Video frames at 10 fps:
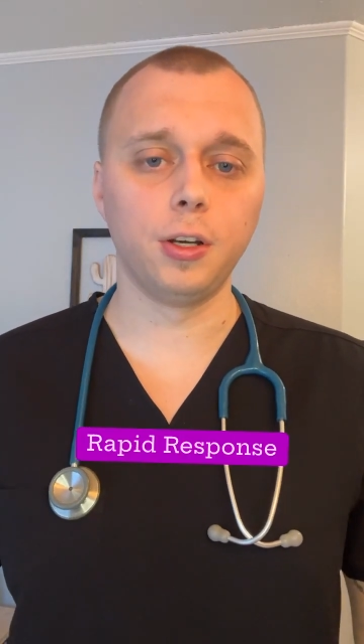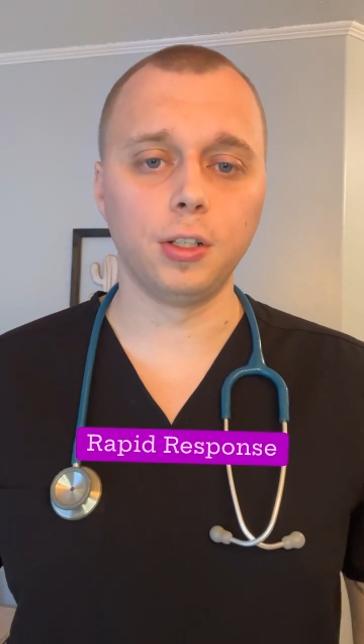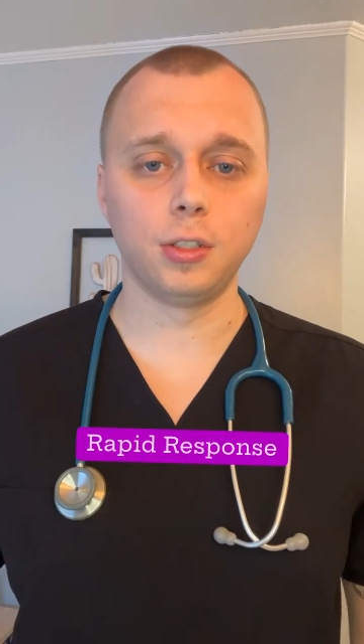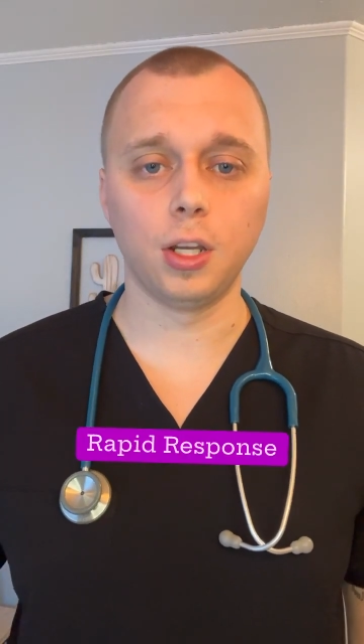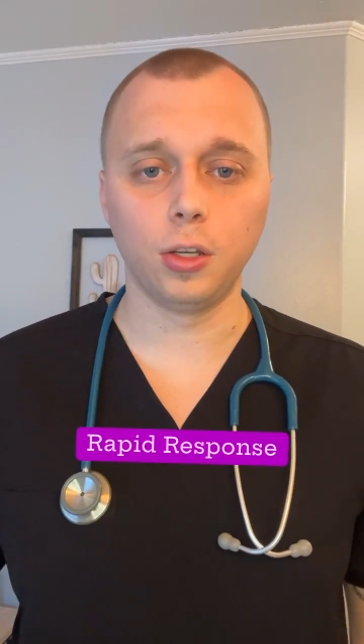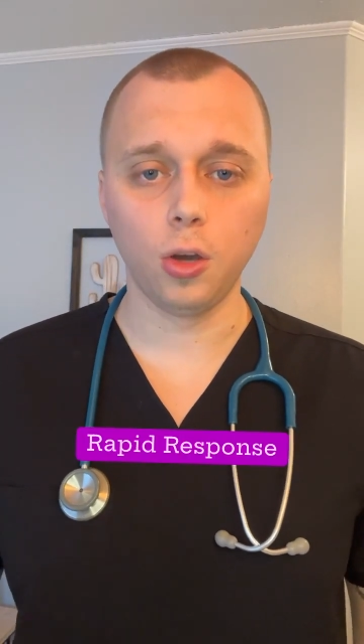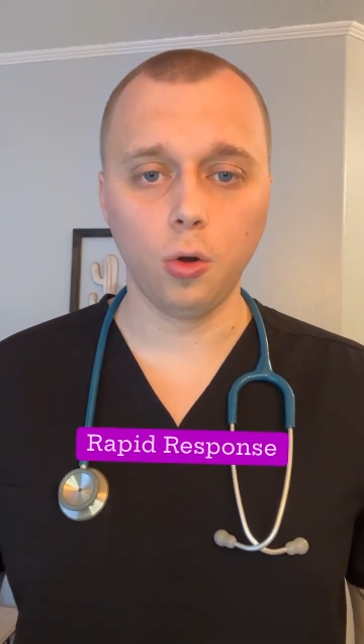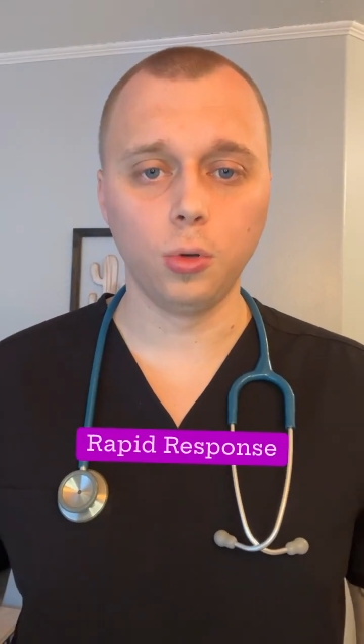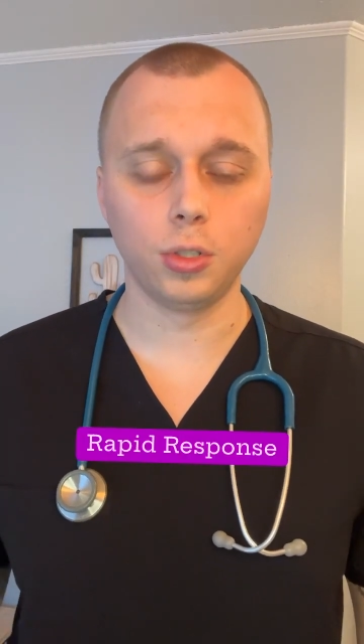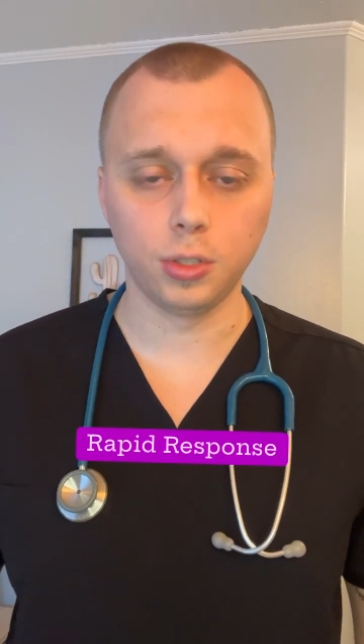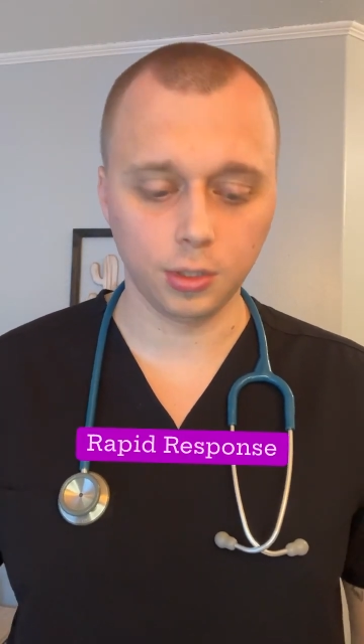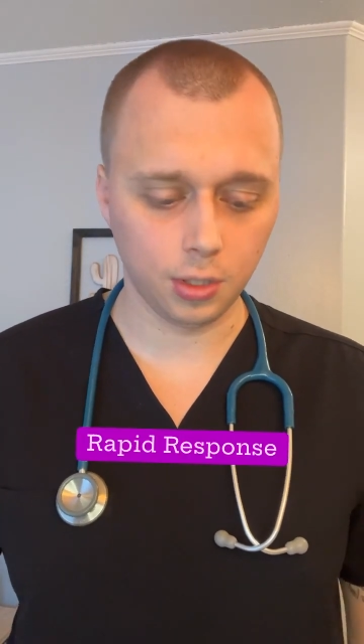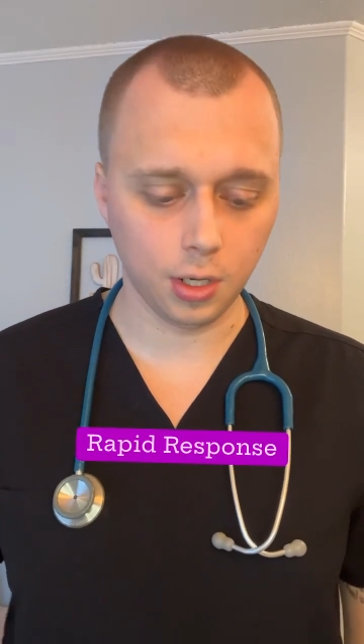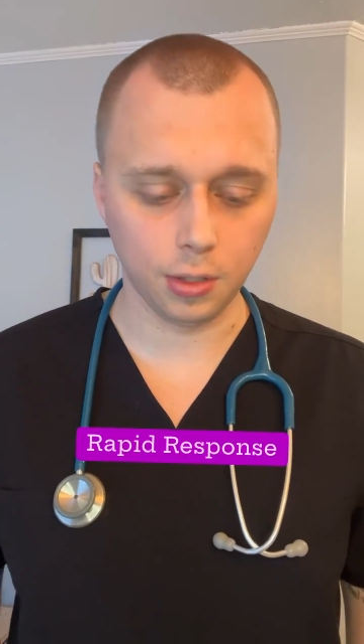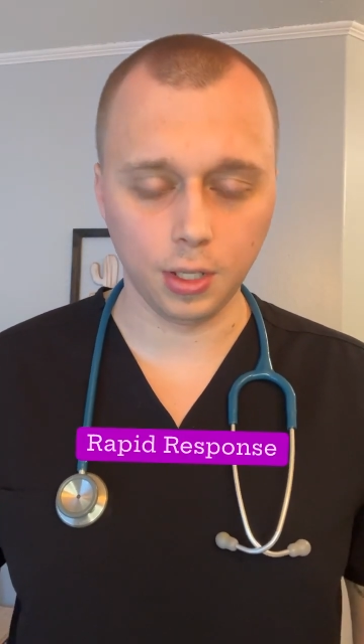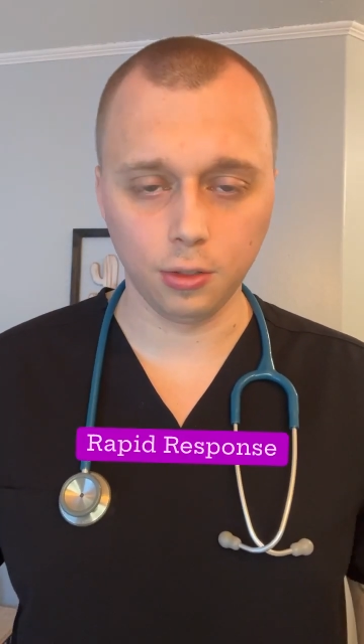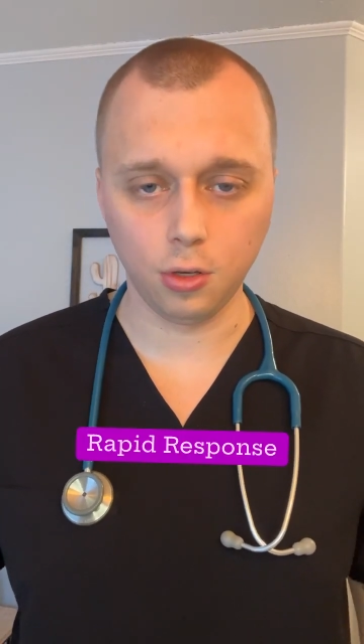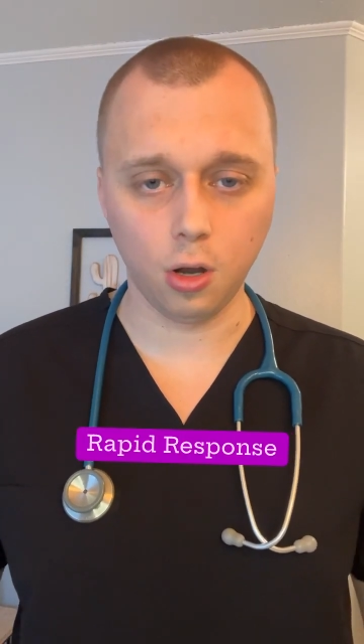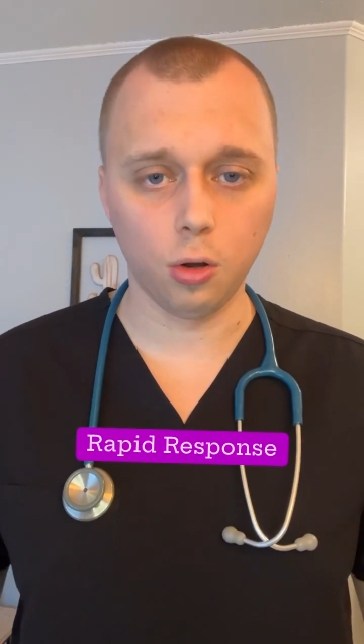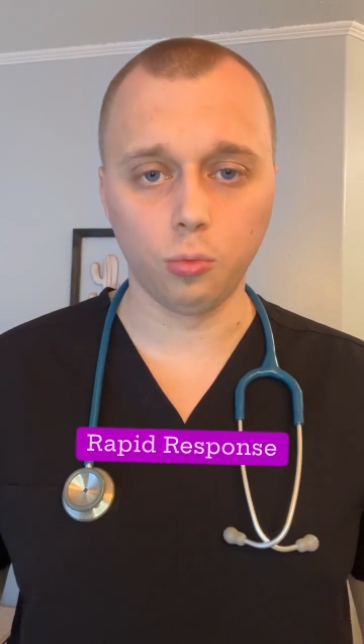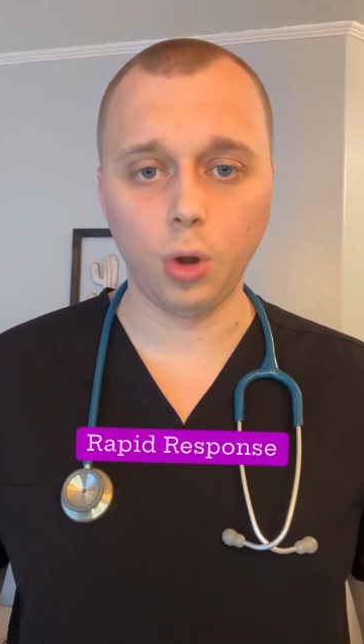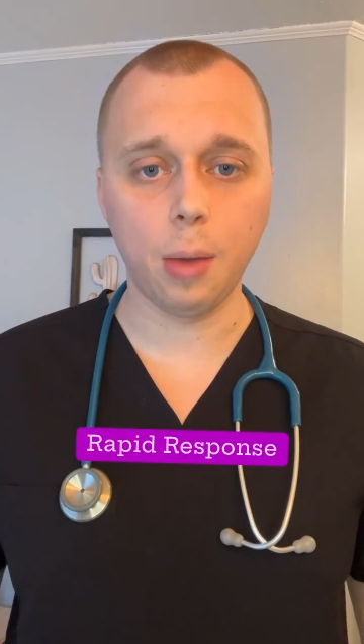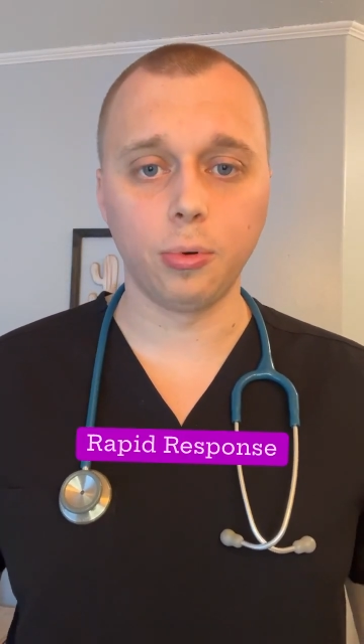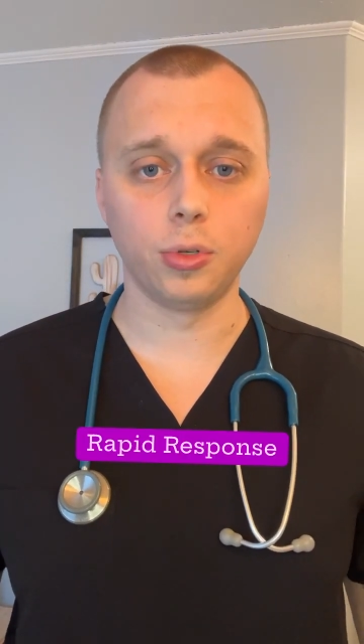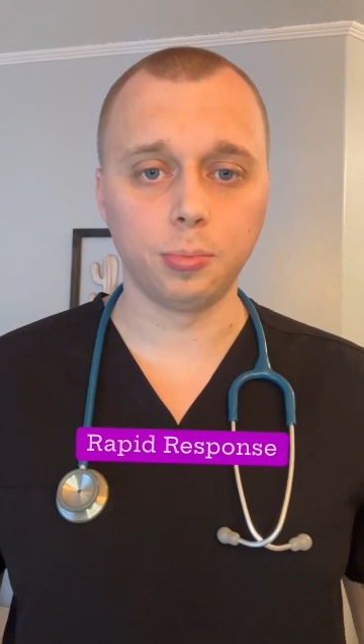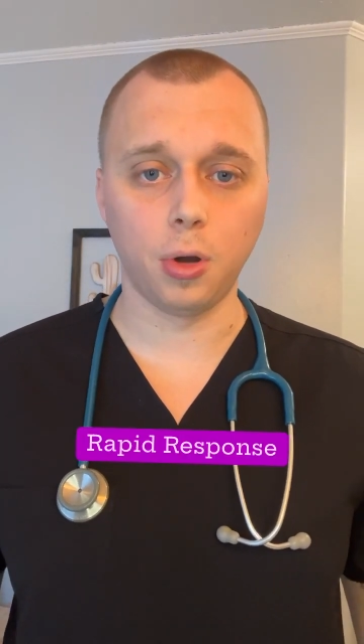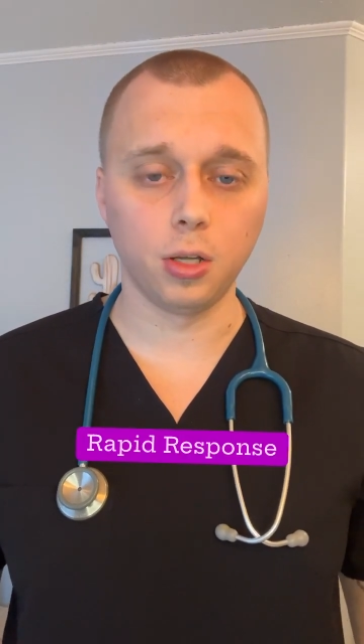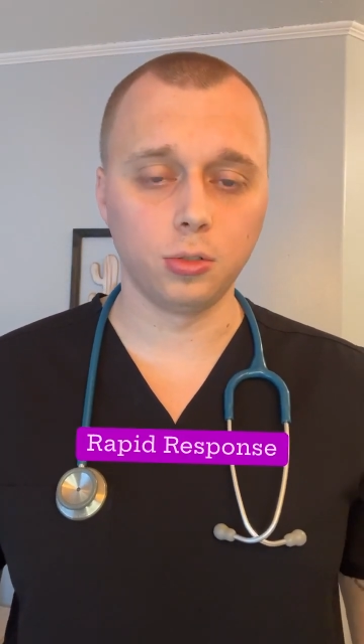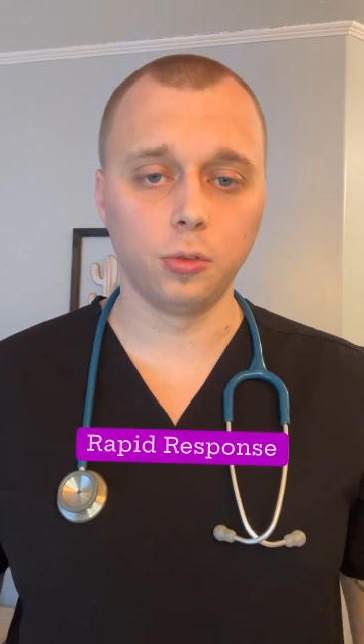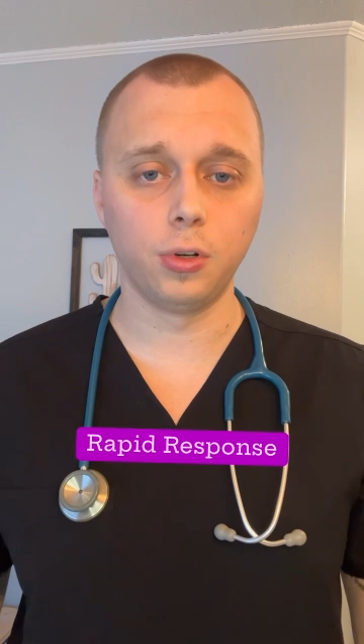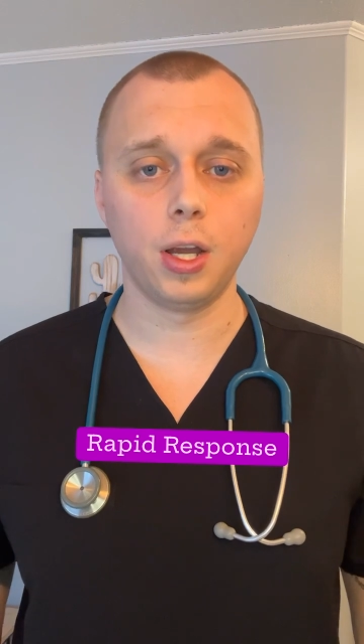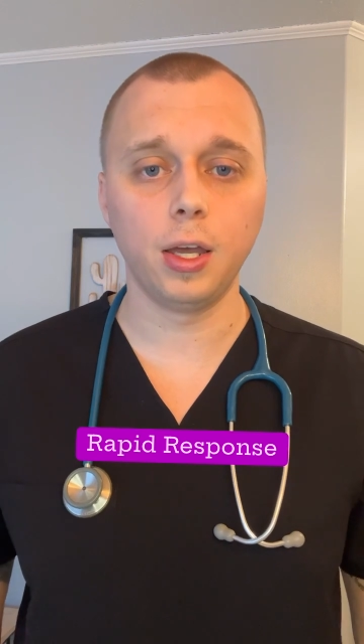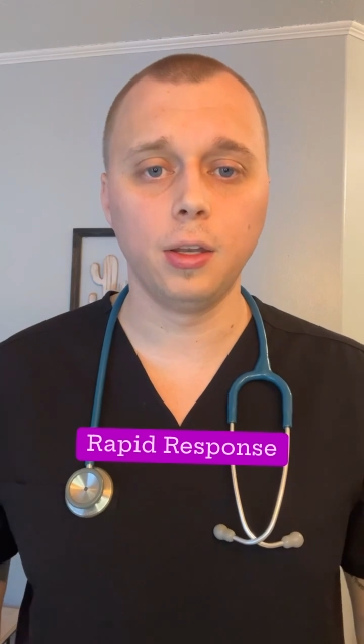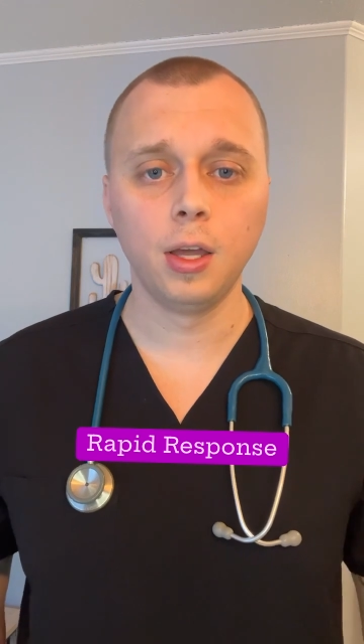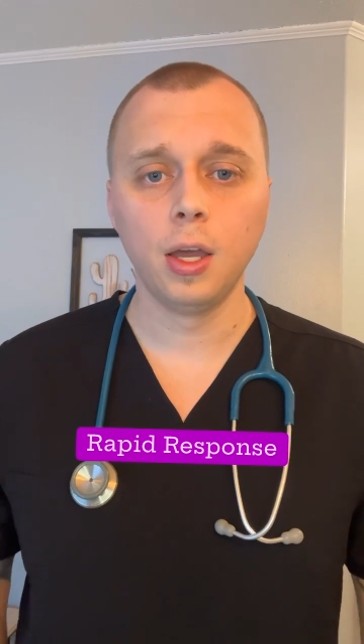it's not a code, it's just they'll call rapid response overhead.